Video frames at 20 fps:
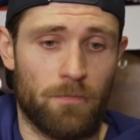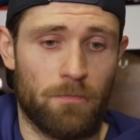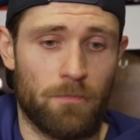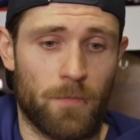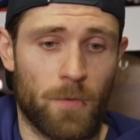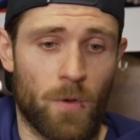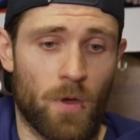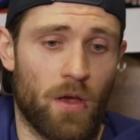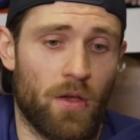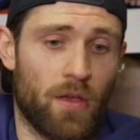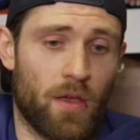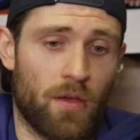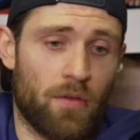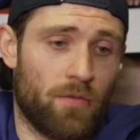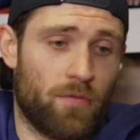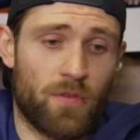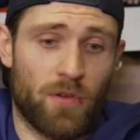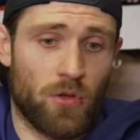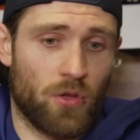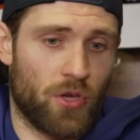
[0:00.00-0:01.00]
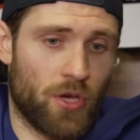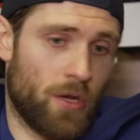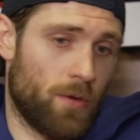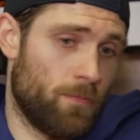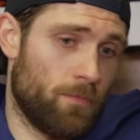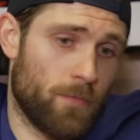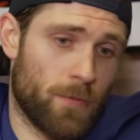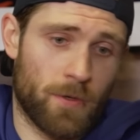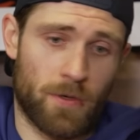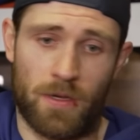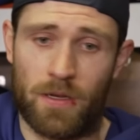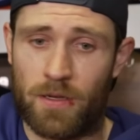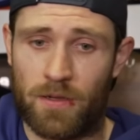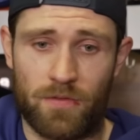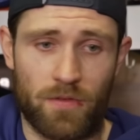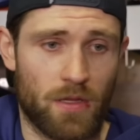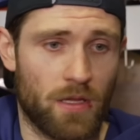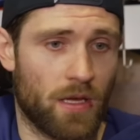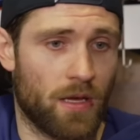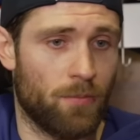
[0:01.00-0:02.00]
I feel good. I
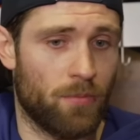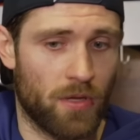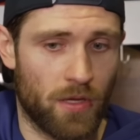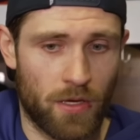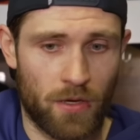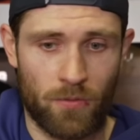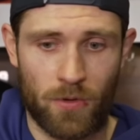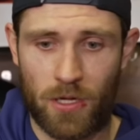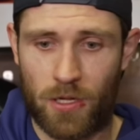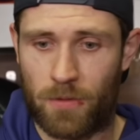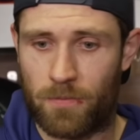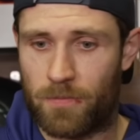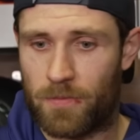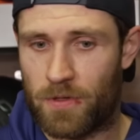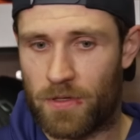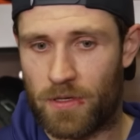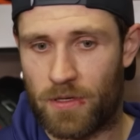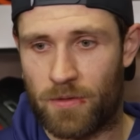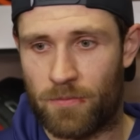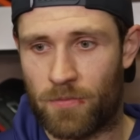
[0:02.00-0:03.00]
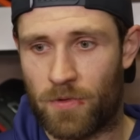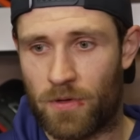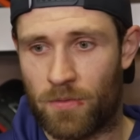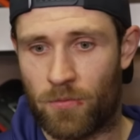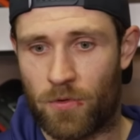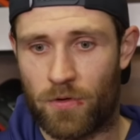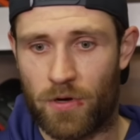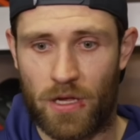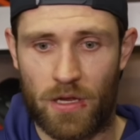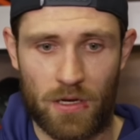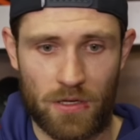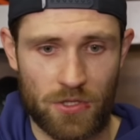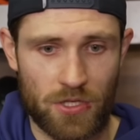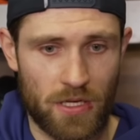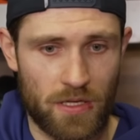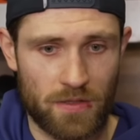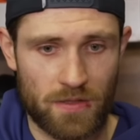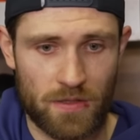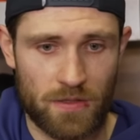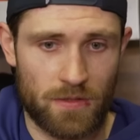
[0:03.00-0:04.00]
feel like I'm playing well. I'm creating
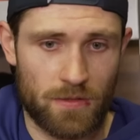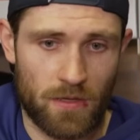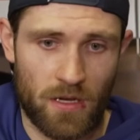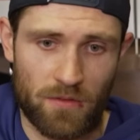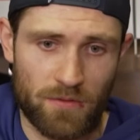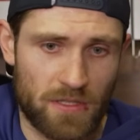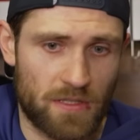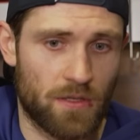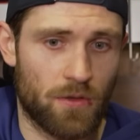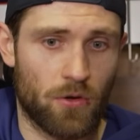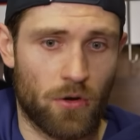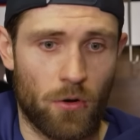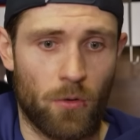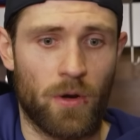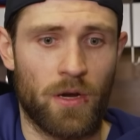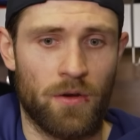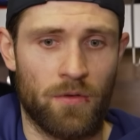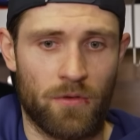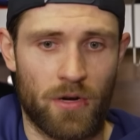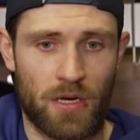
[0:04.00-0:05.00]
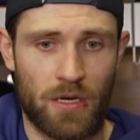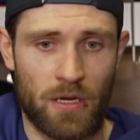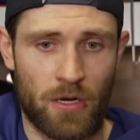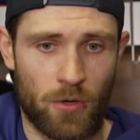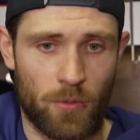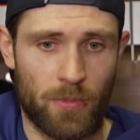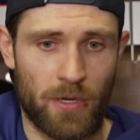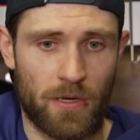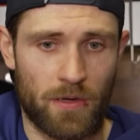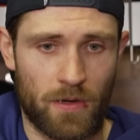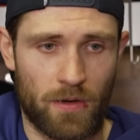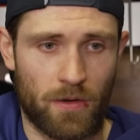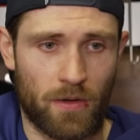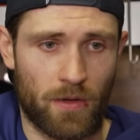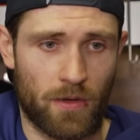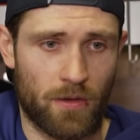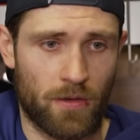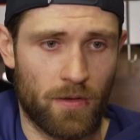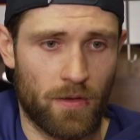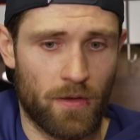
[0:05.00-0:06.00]
chances. Obviously, they're going in right now, but
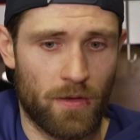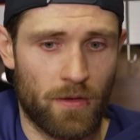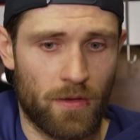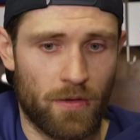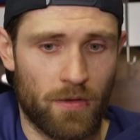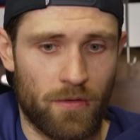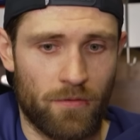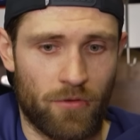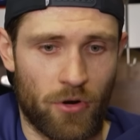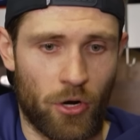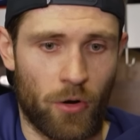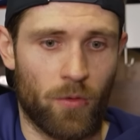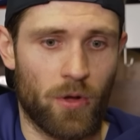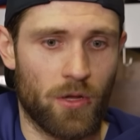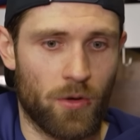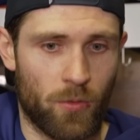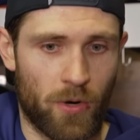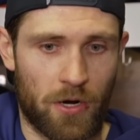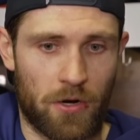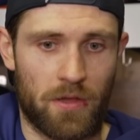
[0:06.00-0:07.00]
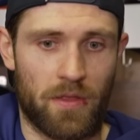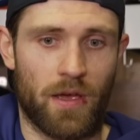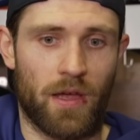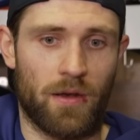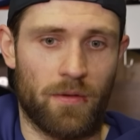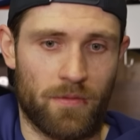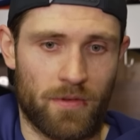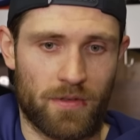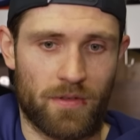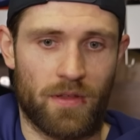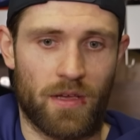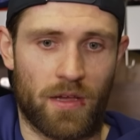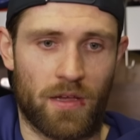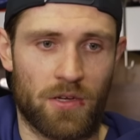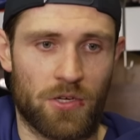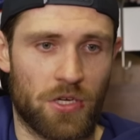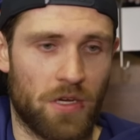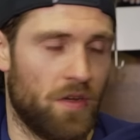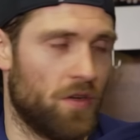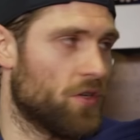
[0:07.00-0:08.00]
very well aware that can
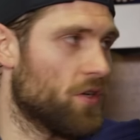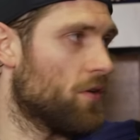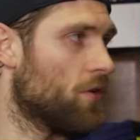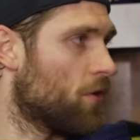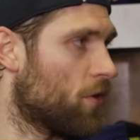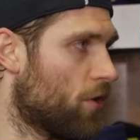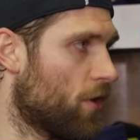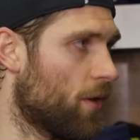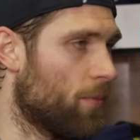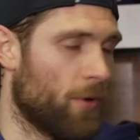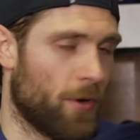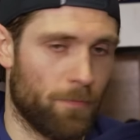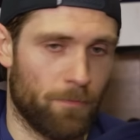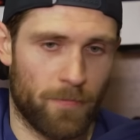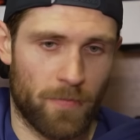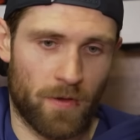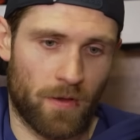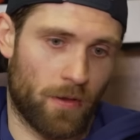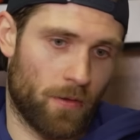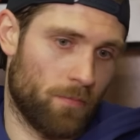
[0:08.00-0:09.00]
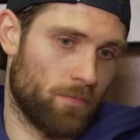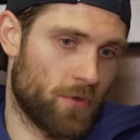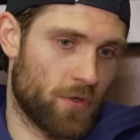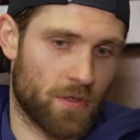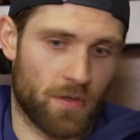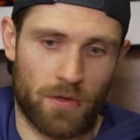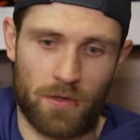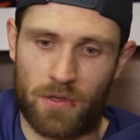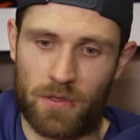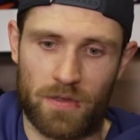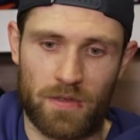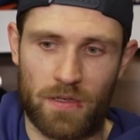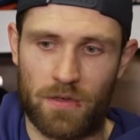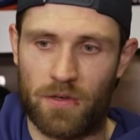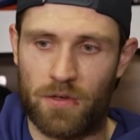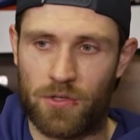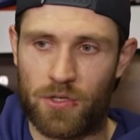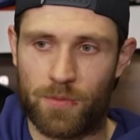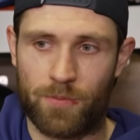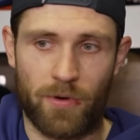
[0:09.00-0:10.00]
change in a hurry. But I'm just going to
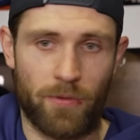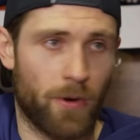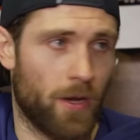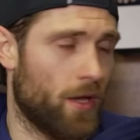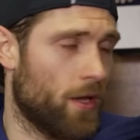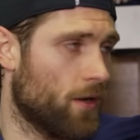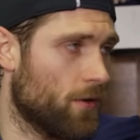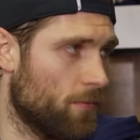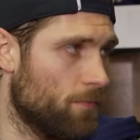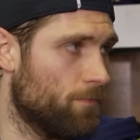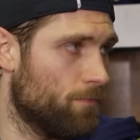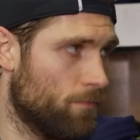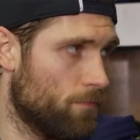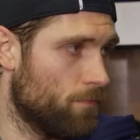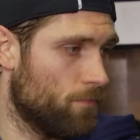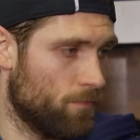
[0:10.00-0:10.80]
continue to chip away at it.